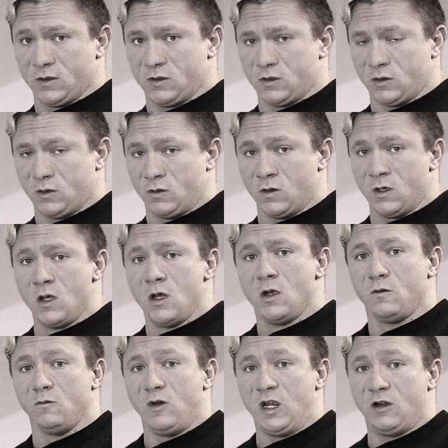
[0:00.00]
to
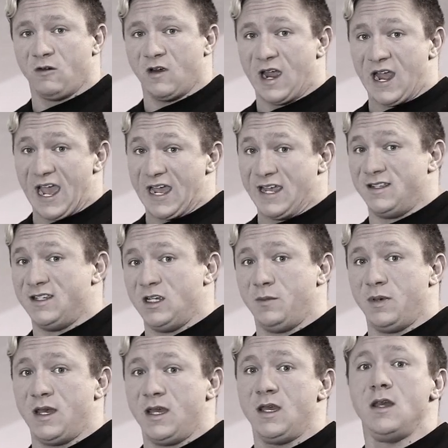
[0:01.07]
recreate
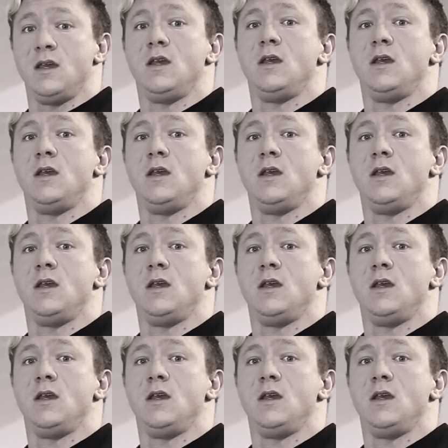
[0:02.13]
ATP.